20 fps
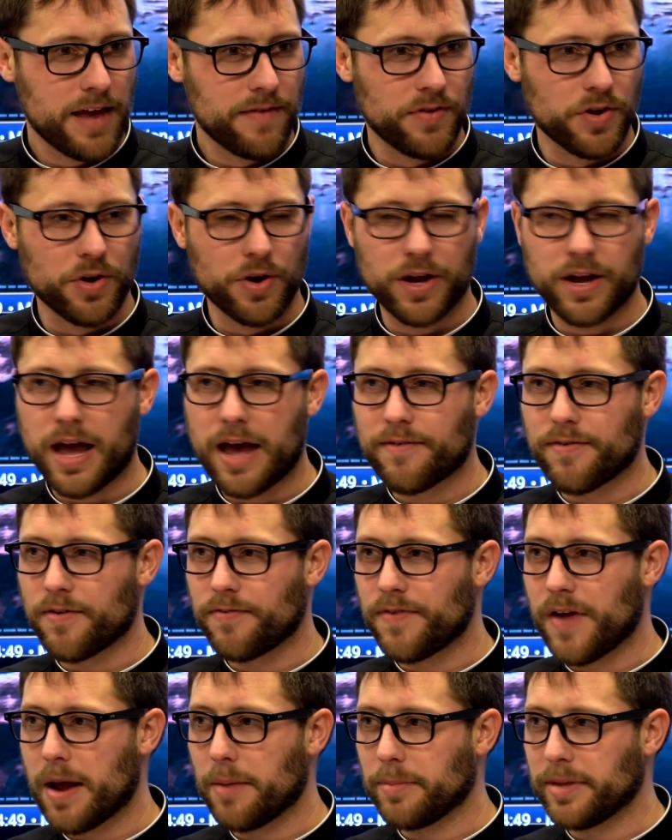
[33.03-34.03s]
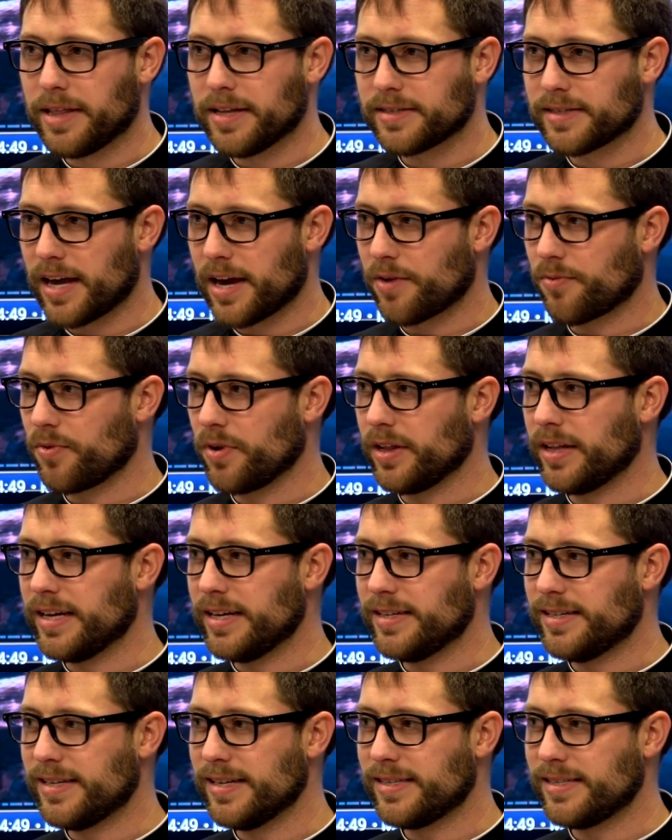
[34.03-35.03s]
If you have a family that's like really
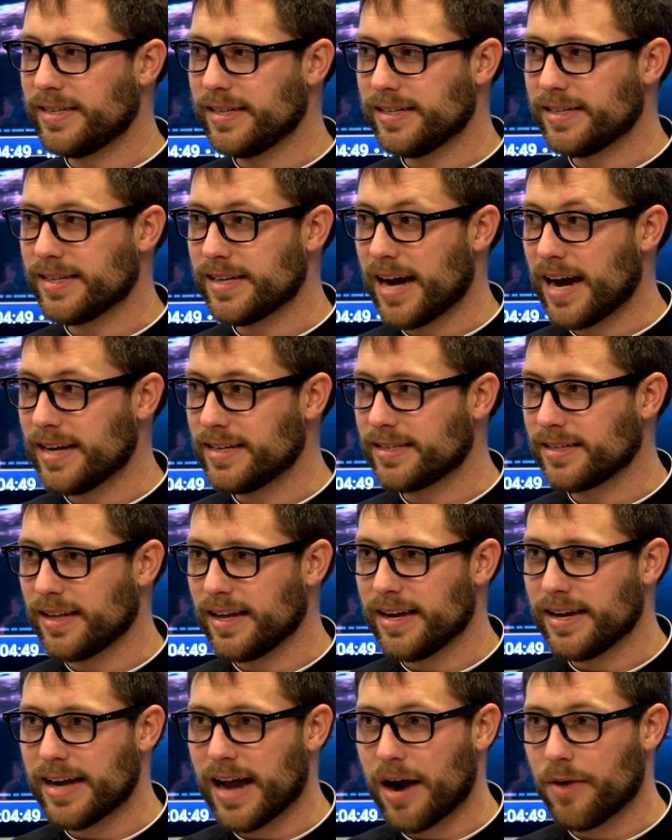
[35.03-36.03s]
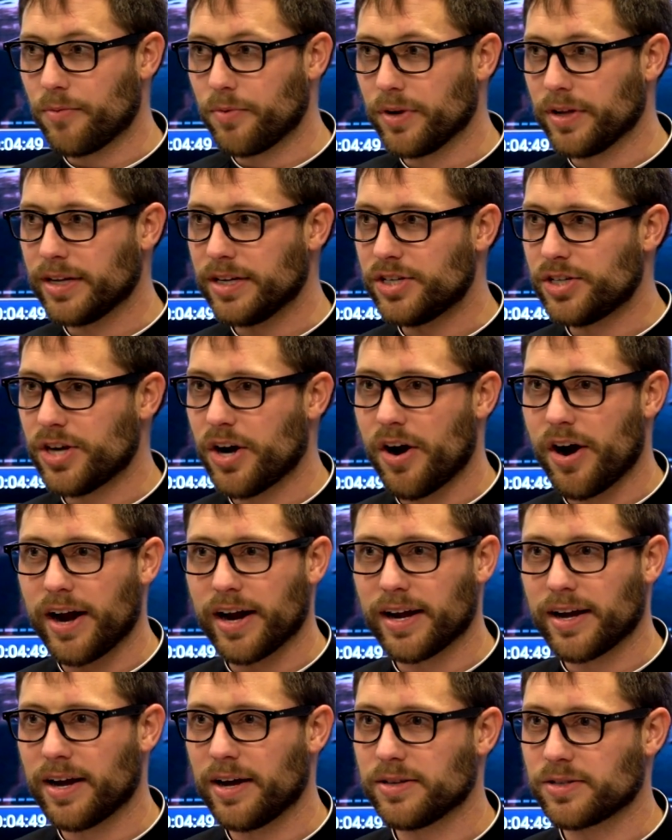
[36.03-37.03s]
distant and isolated, not really
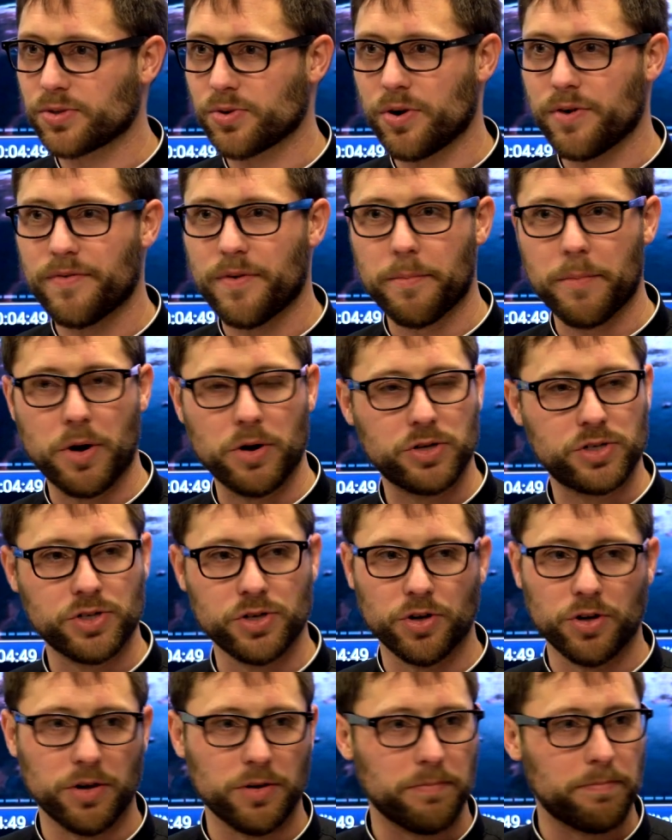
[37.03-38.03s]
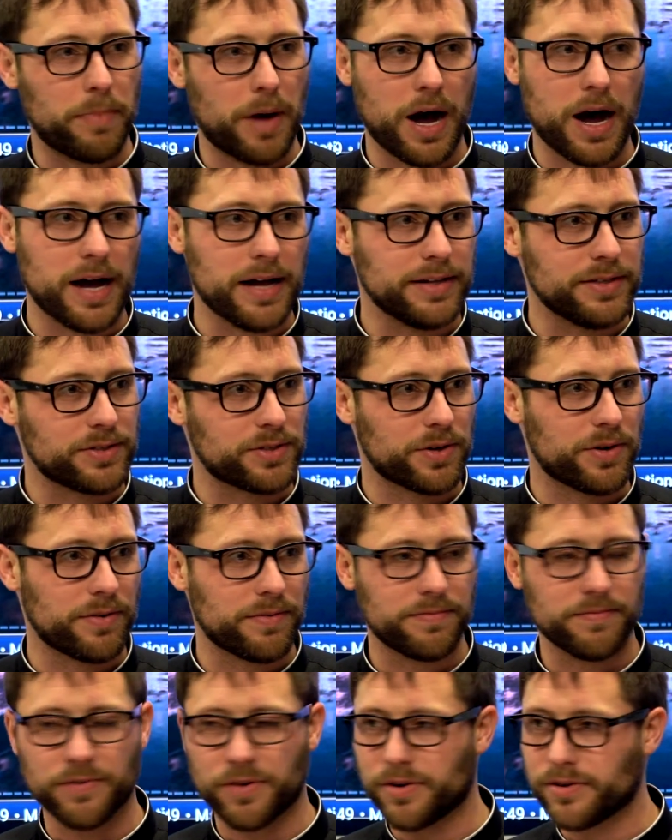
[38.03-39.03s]
sharing a sort of emotional bonds
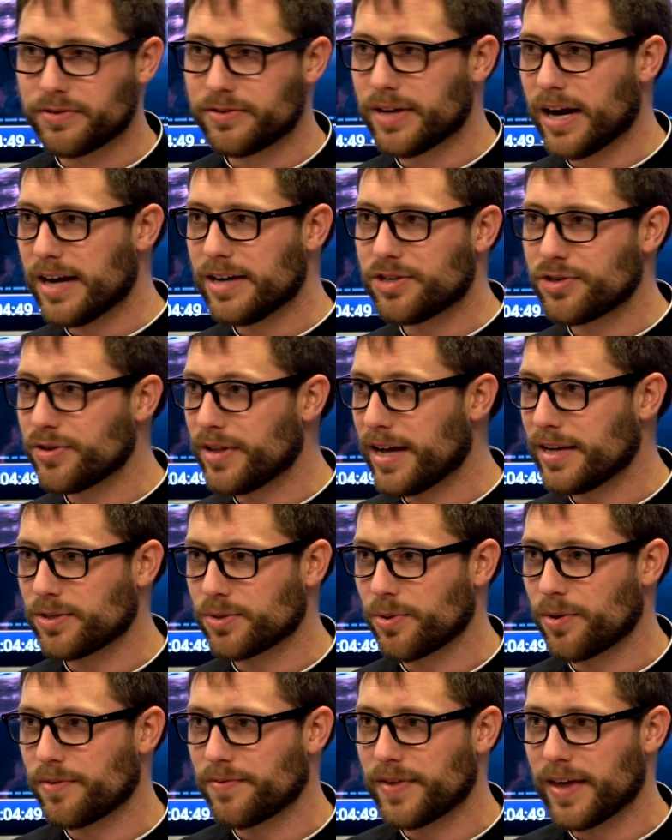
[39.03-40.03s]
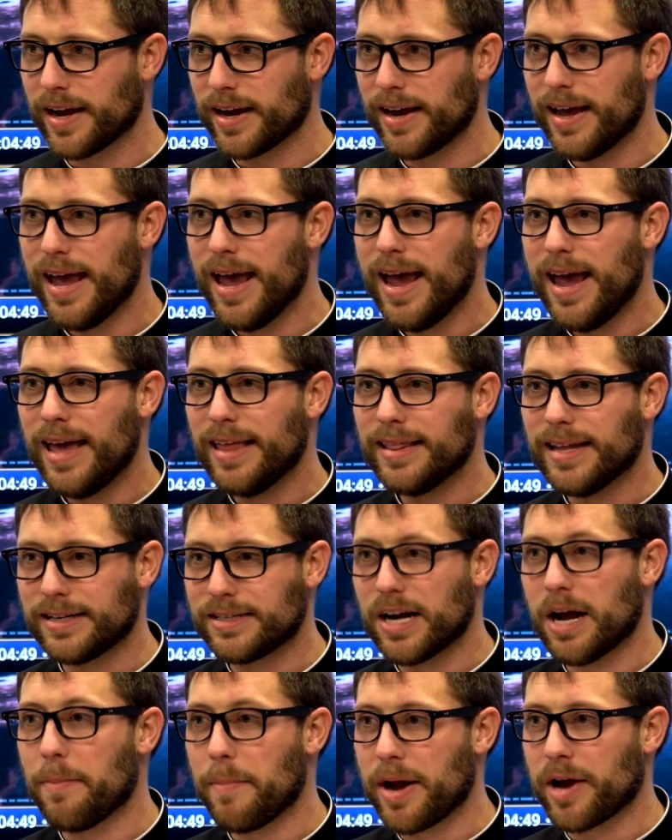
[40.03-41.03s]
or, or touch or that sort of thing, that
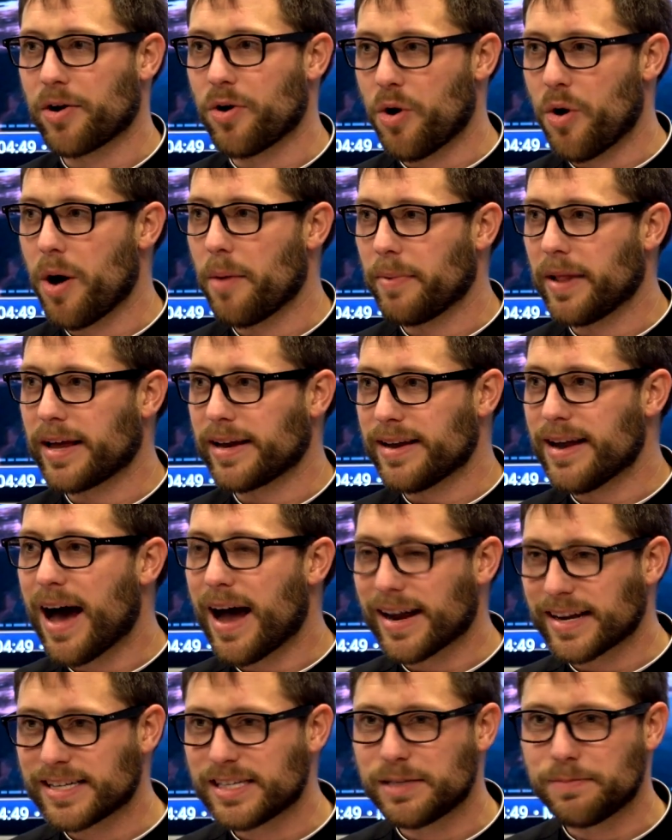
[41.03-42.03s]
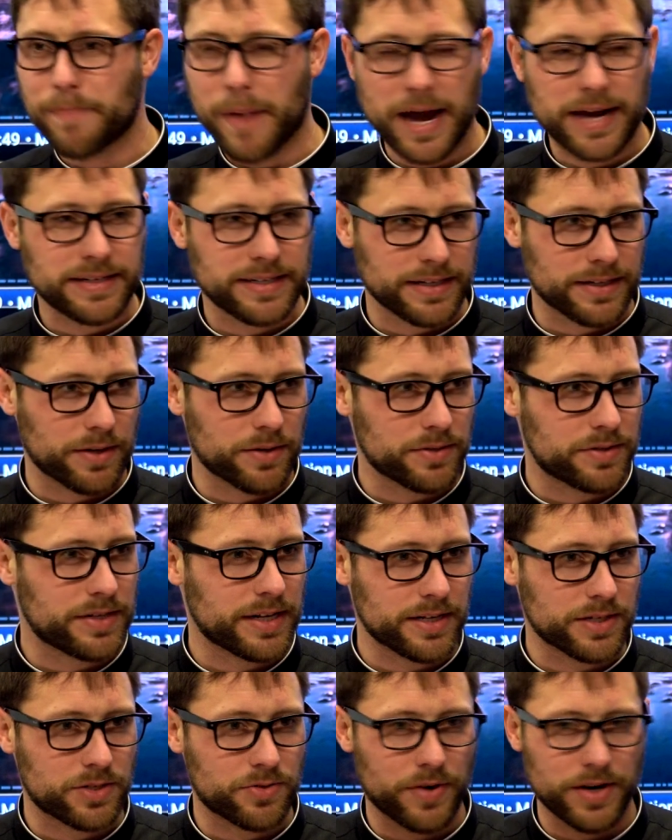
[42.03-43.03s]
child might grow up like not expecting those
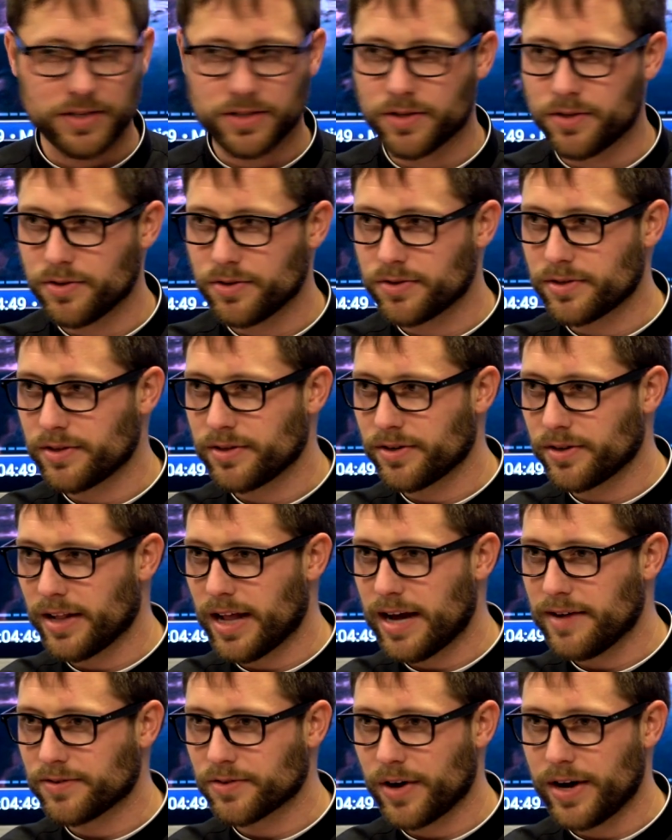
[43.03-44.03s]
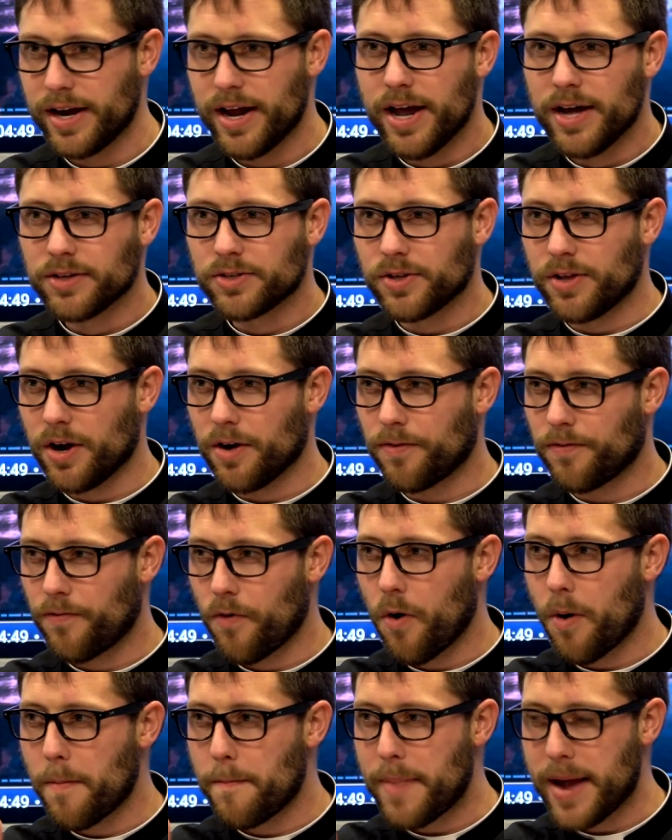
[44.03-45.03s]
things the rest of those, their lives, right? So there are
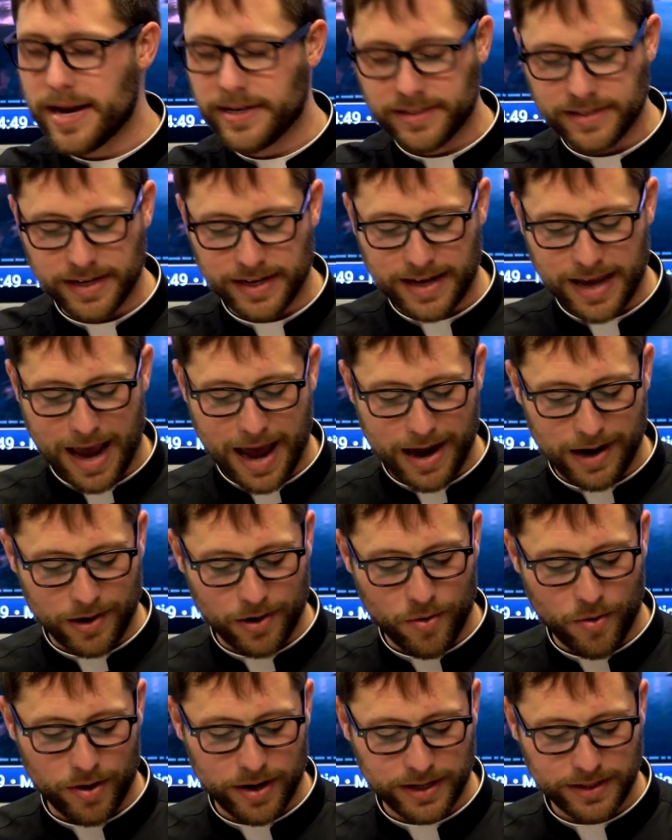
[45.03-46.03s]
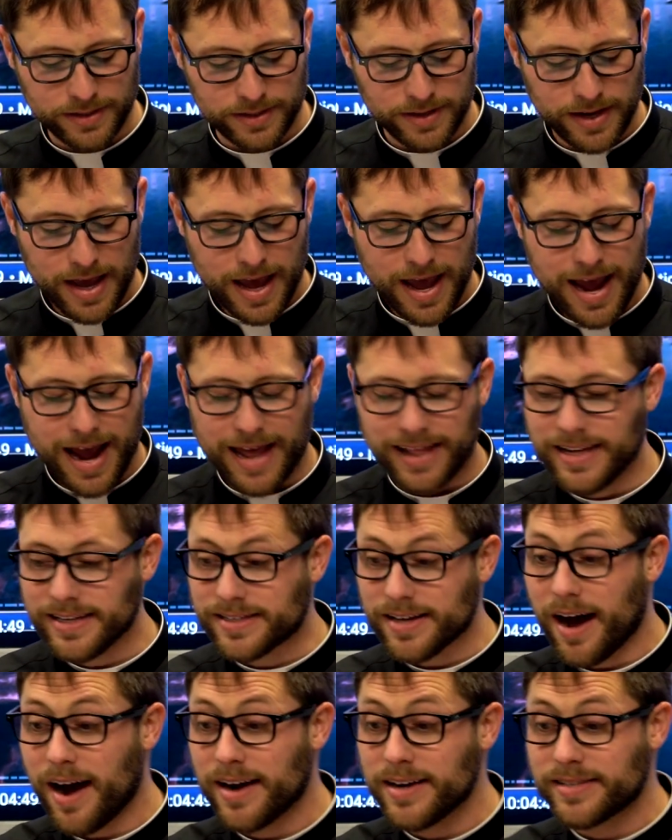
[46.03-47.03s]
four basic categories. And
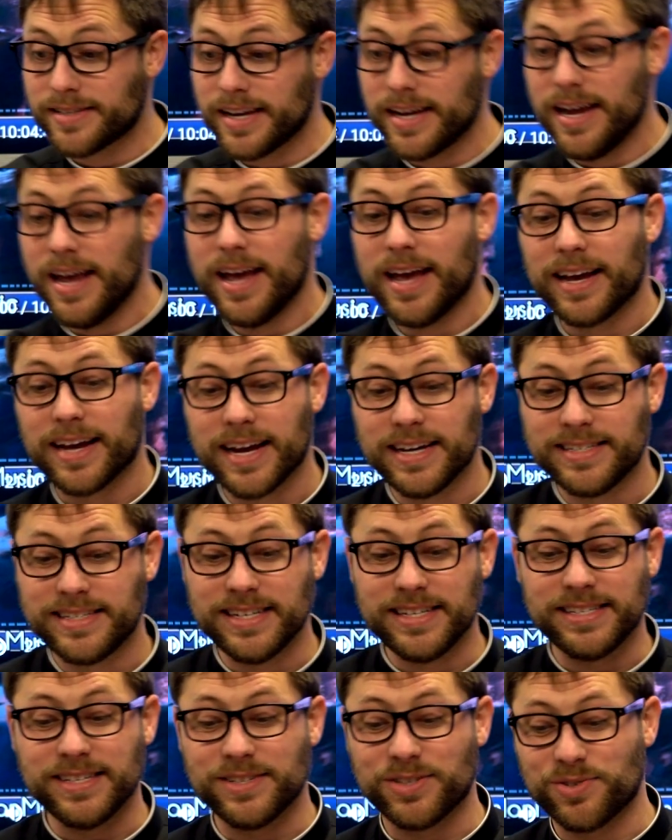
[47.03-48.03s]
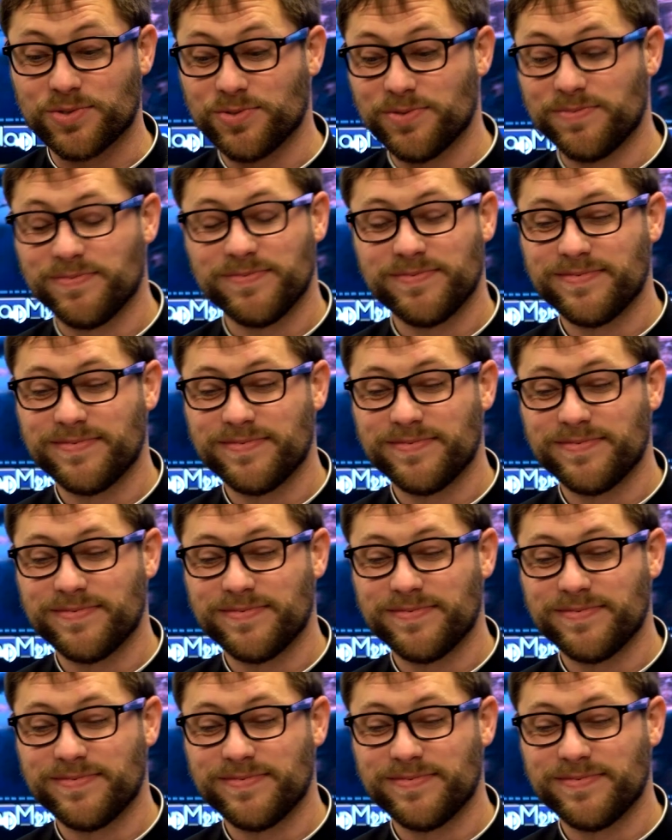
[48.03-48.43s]
this, honestly, guys, this is,